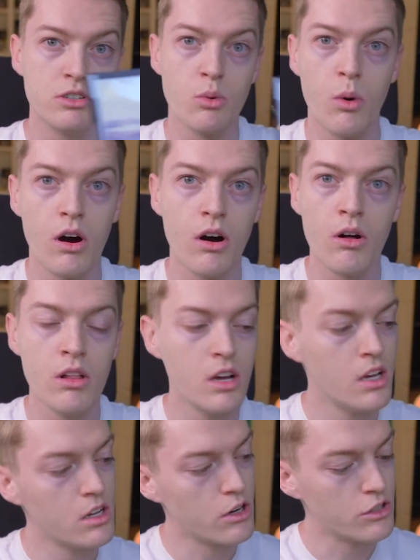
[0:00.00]
your wall
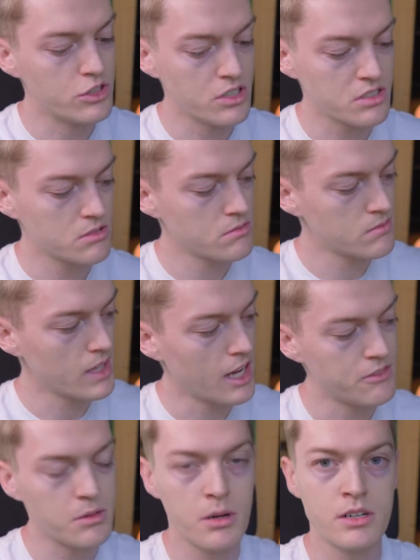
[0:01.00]
or just
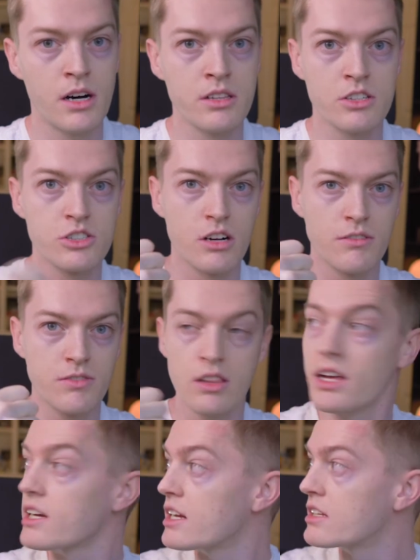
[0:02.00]
have them on the shelf
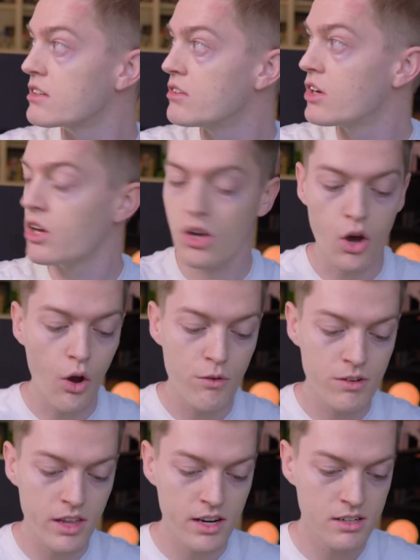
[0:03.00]
like I did
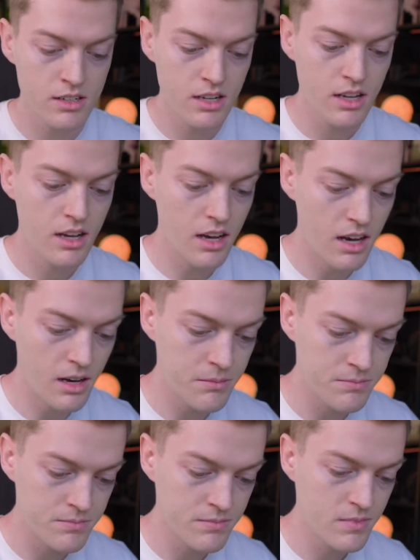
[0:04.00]
over there.
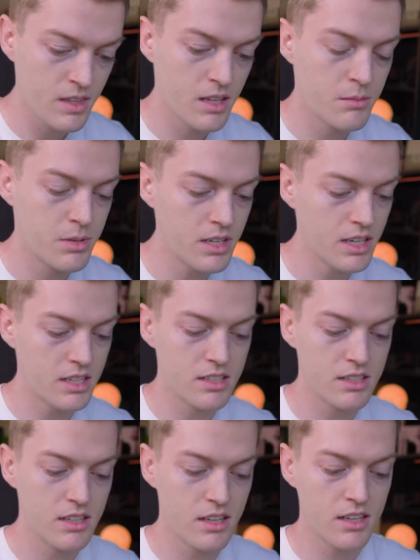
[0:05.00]
But yeah,
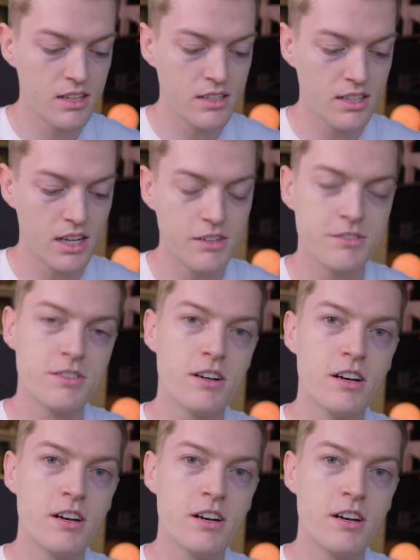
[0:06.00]
kind of